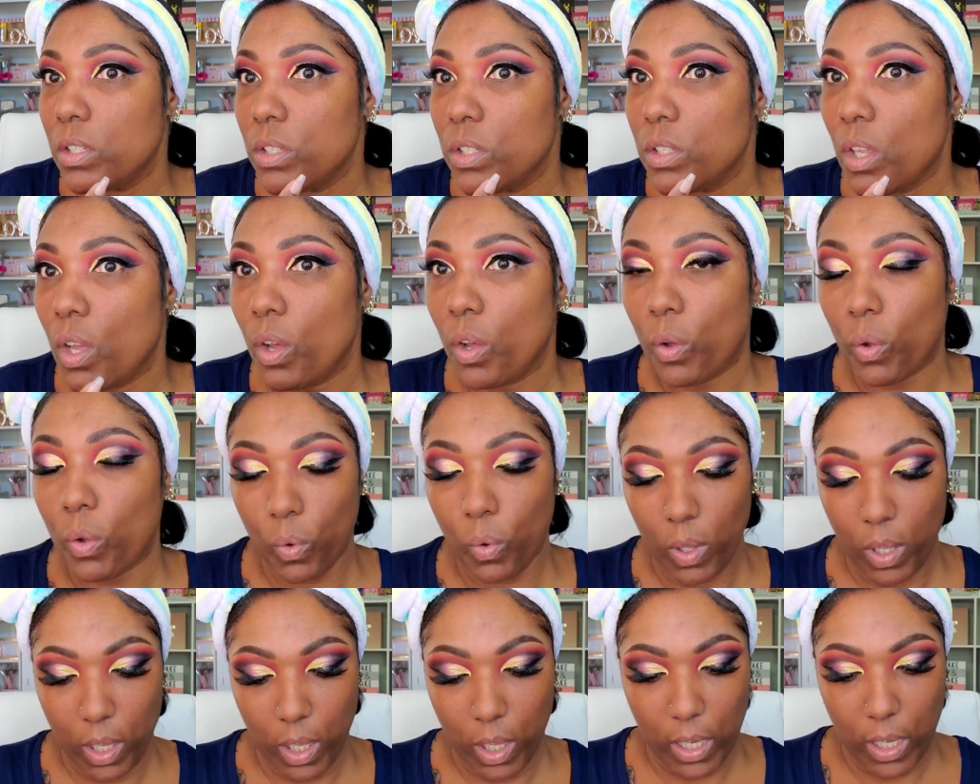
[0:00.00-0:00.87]

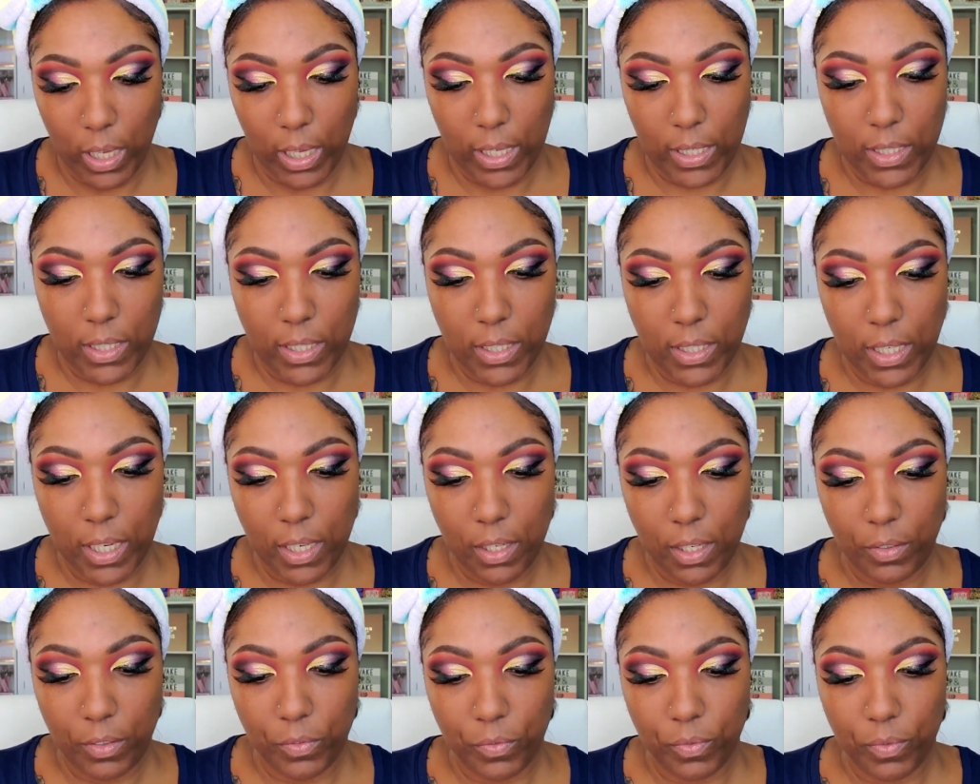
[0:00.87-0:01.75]
So
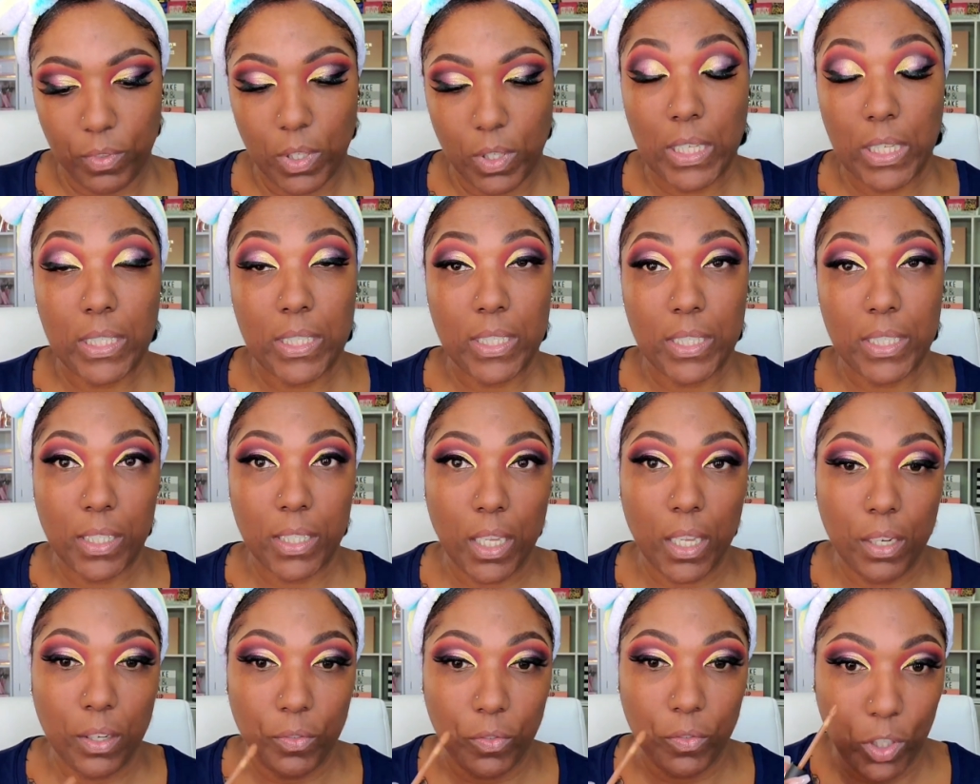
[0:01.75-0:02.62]
instead of
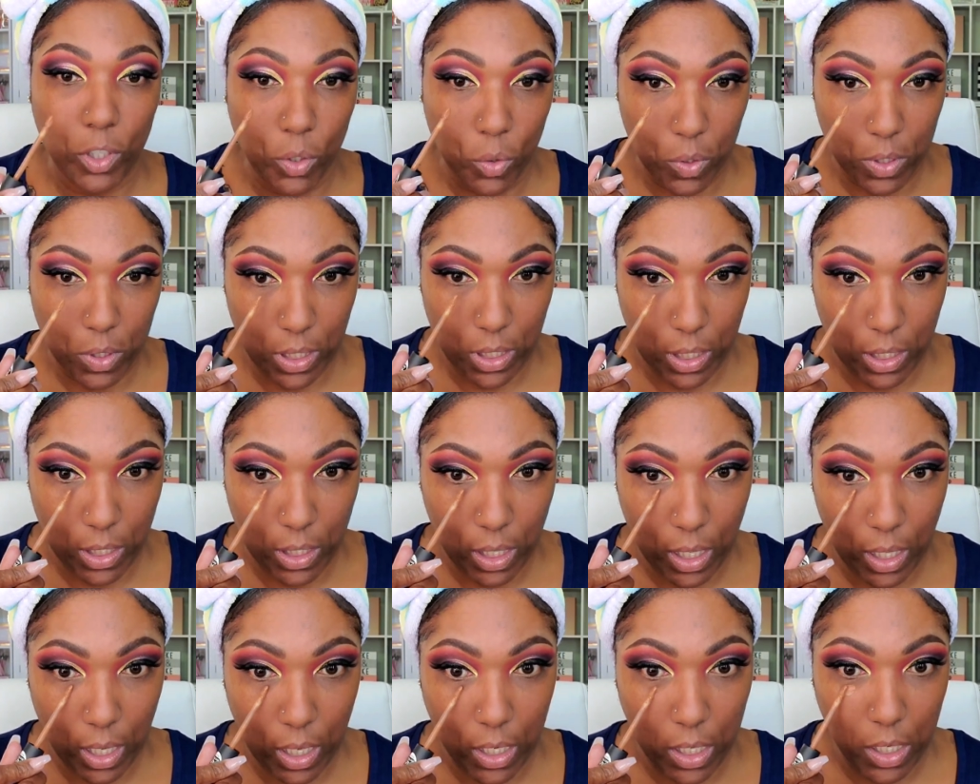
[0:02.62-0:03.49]
instead of
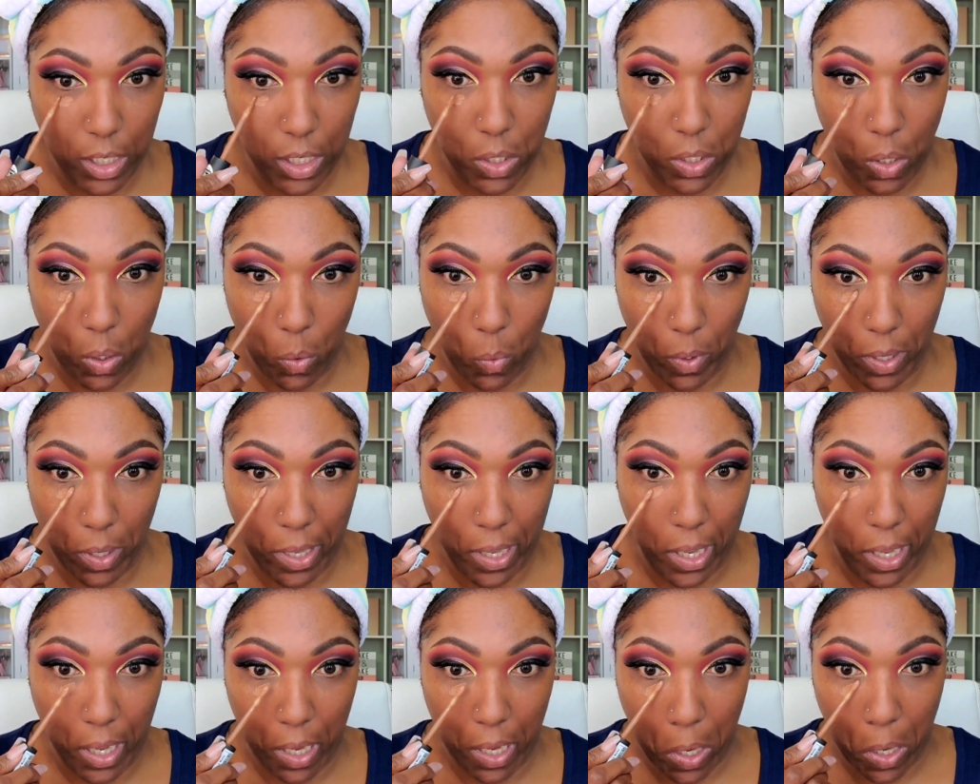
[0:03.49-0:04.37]
using like, you know,
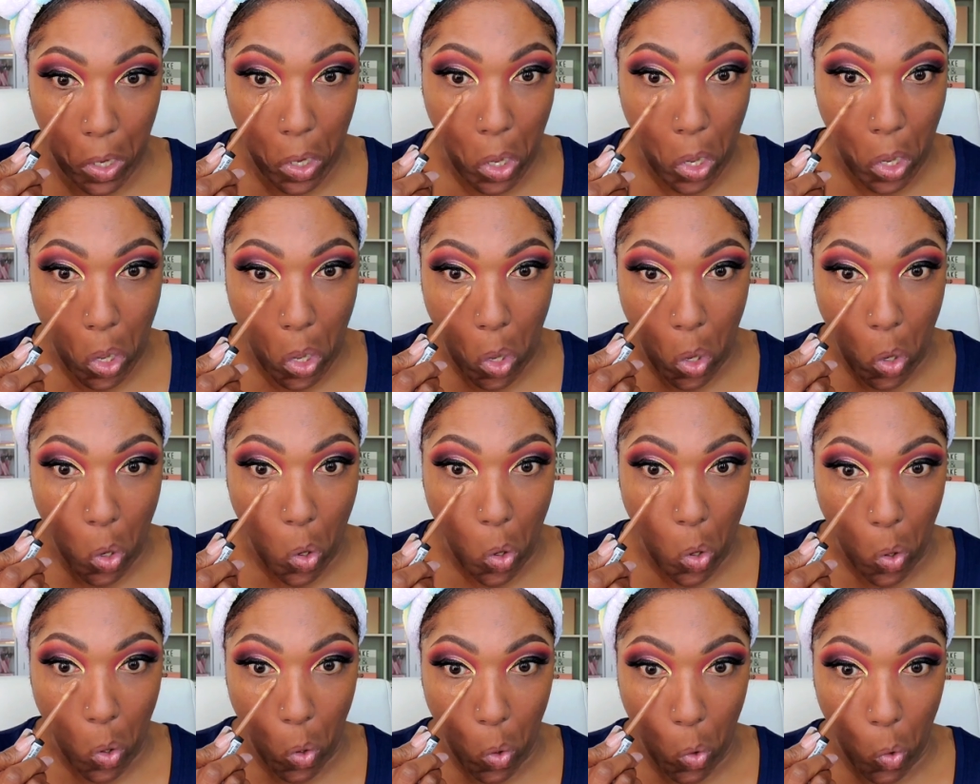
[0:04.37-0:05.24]
a
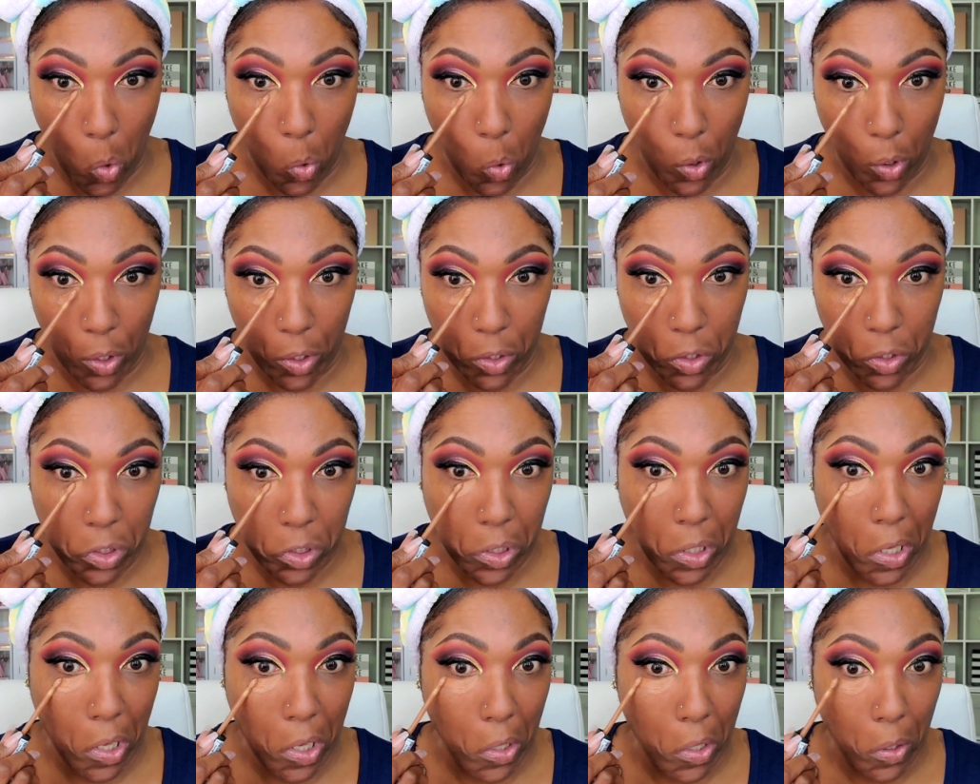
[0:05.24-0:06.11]

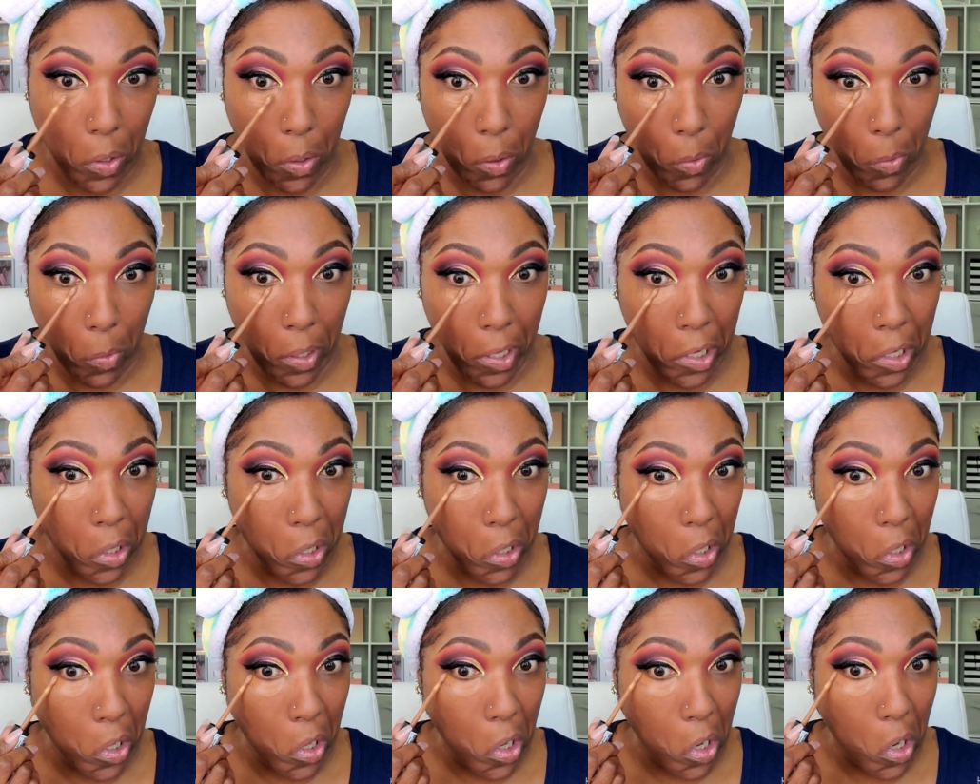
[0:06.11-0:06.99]
orange color
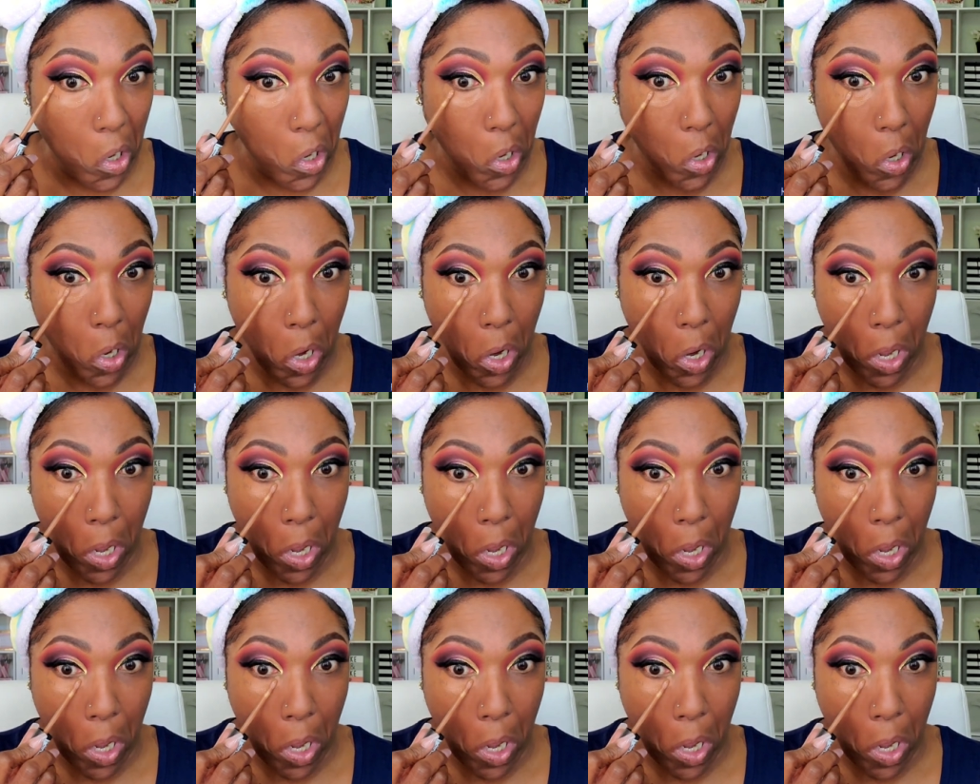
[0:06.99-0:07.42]
corrector,